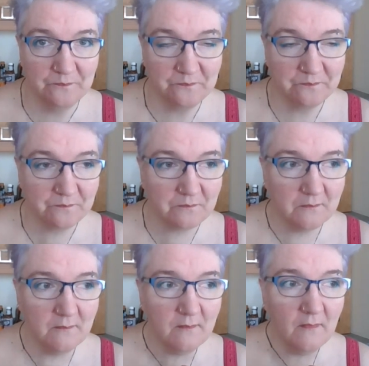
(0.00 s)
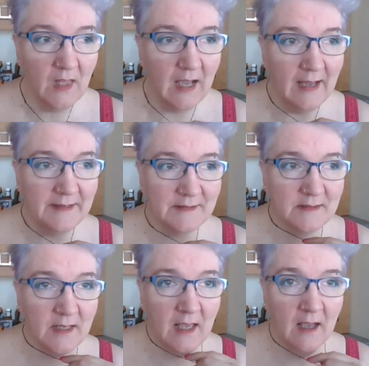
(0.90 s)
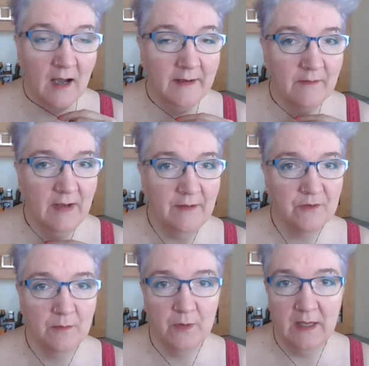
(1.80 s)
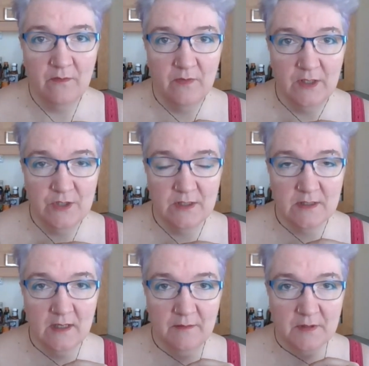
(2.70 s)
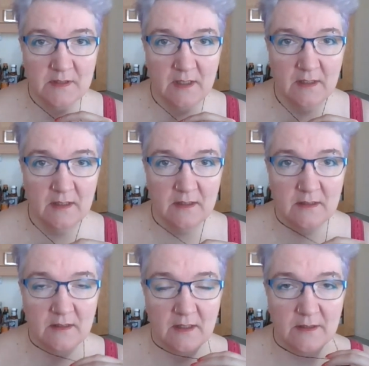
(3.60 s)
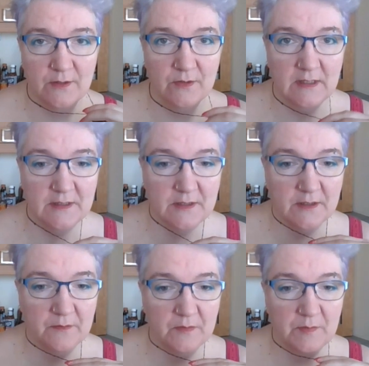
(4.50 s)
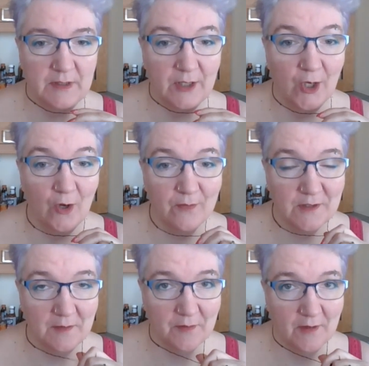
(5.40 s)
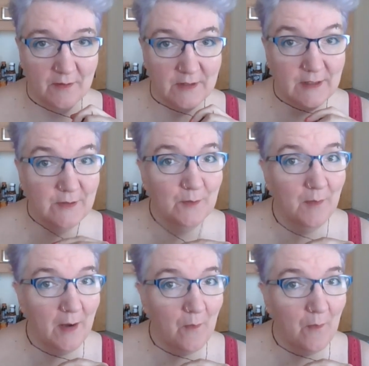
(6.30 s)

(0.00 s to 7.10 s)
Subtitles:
and I never have trouble getting finished in time, because I do tend to spend a lot of time crafting, as you might well notice.